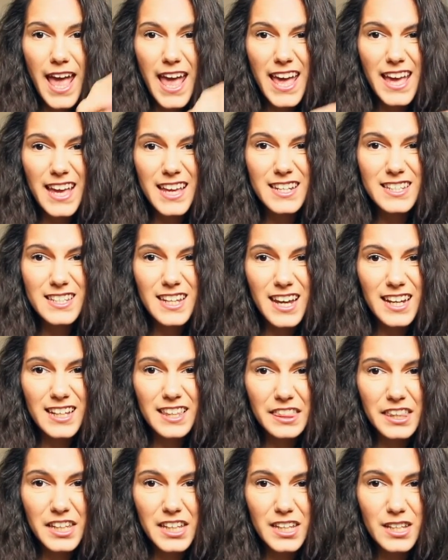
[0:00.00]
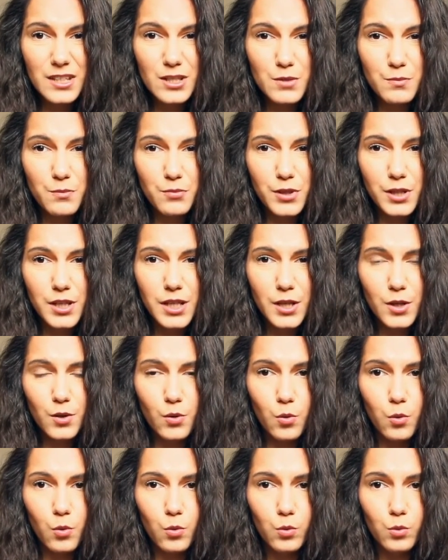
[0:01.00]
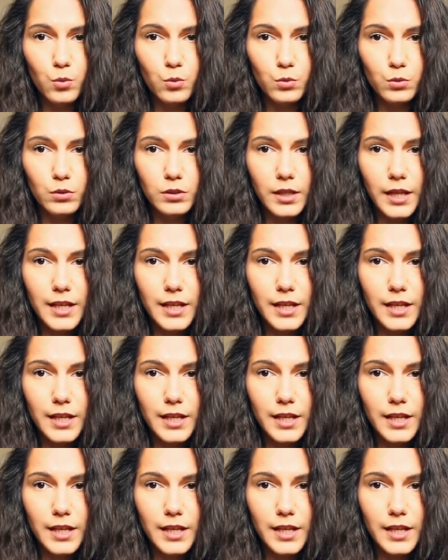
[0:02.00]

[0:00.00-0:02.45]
And I think it's pretty cool.